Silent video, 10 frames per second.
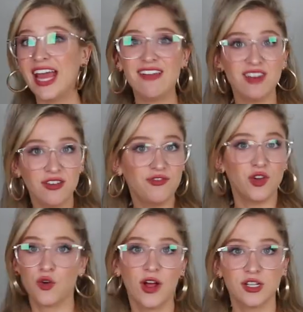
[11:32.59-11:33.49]
even if
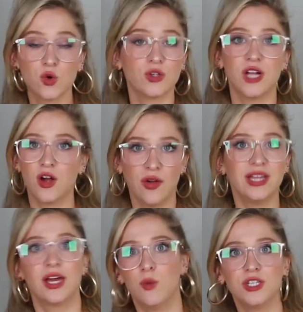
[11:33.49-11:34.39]
your credit score is not great,
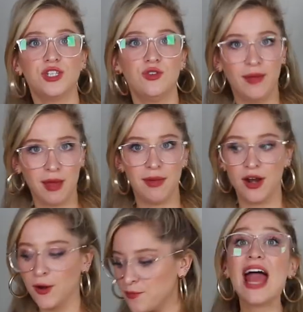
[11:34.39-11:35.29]
like what to do to make it
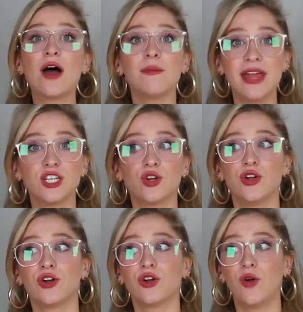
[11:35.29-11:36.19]
better and how to make sure
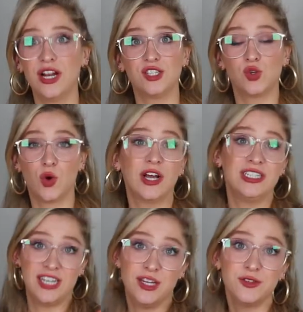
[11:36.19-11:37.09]
your credit score
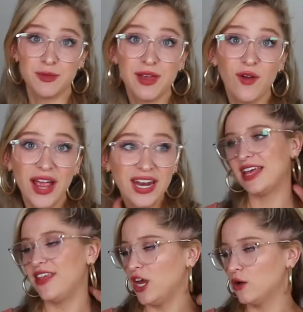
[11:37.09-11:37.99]
continues to be great.
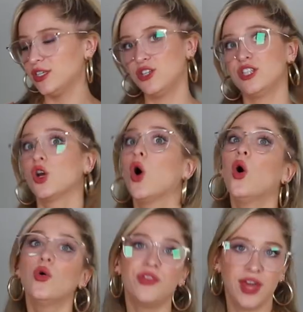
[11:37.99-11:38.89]
And then he goes into this
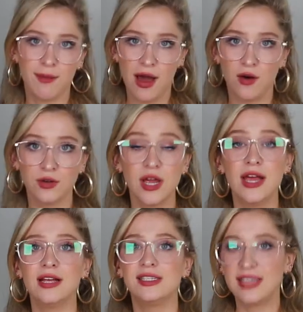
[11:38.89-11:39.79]
whole thing about
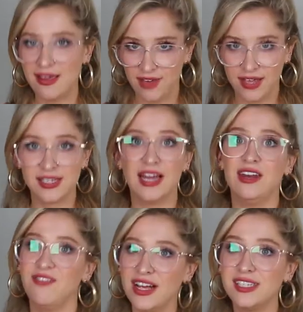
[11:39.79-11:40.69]
savings and
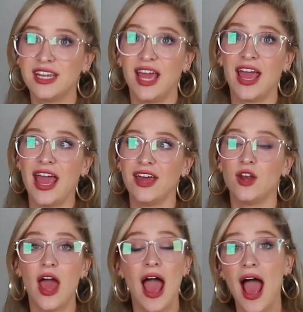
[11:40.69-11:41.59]
investing and
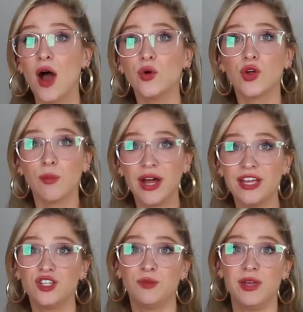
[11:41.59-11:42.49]
how your money
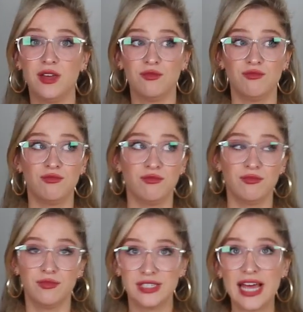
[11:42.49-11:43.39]
should be
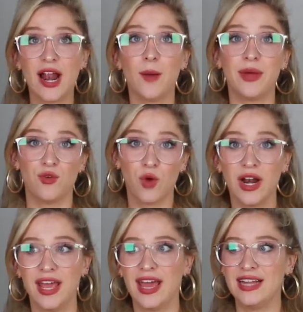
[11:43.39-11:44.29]
set up and
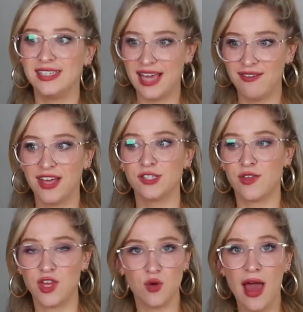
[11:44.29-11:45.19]
running and saving so
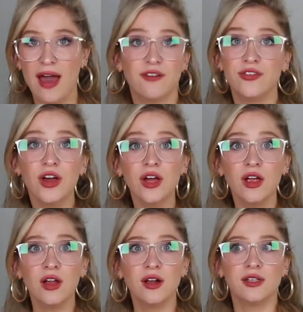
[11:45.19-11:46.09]
that you have
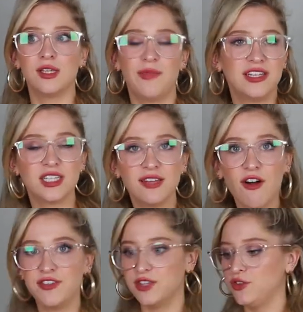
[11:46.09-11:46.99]
something to live off in the